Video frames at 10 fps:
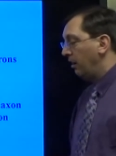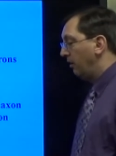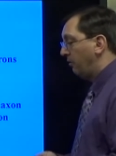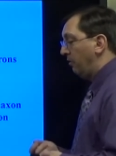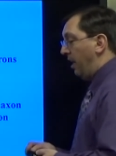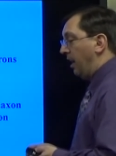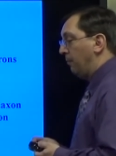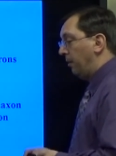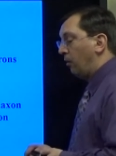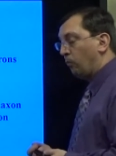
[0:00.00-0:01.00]
So that can
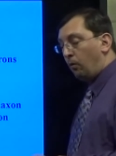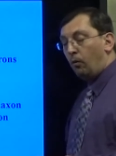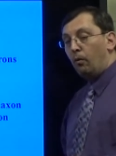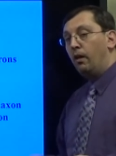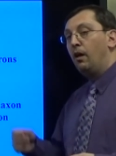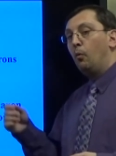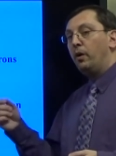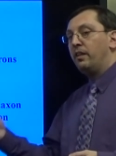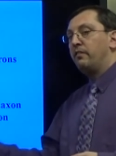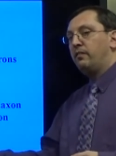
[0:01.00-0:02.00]
play a role. We
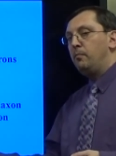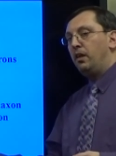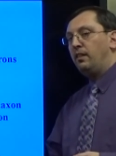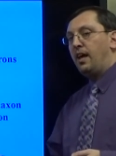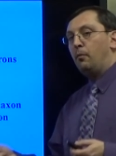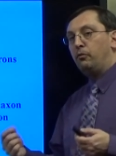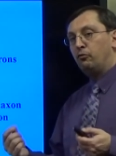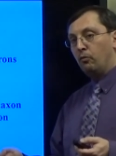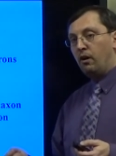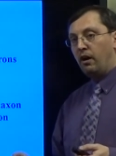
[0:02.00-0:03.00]
can simulate that with
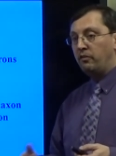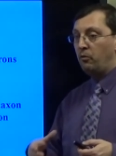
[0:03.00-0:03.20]
drugs in